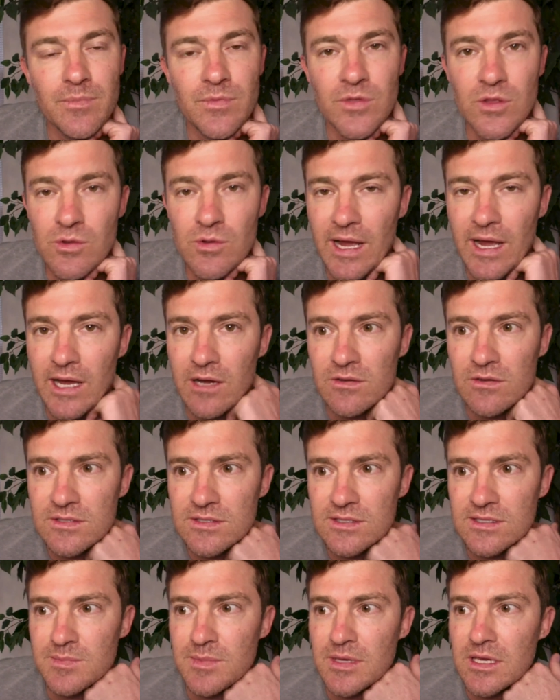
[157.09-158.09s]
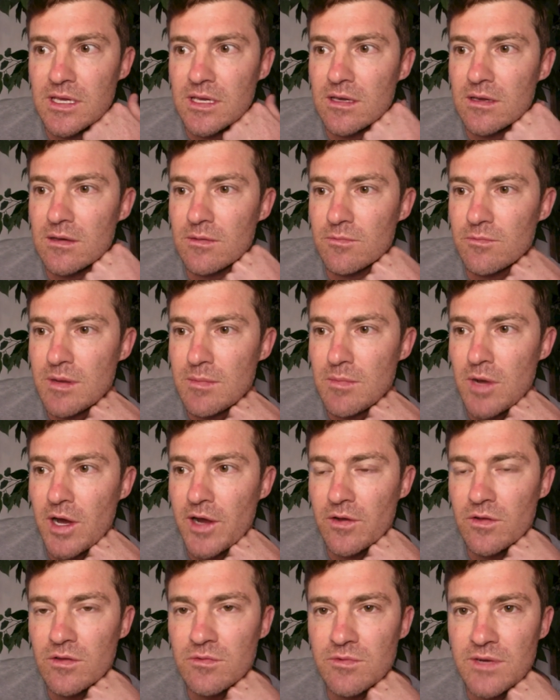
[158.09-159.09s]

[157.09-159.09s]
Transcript: new house. It's being remodeled.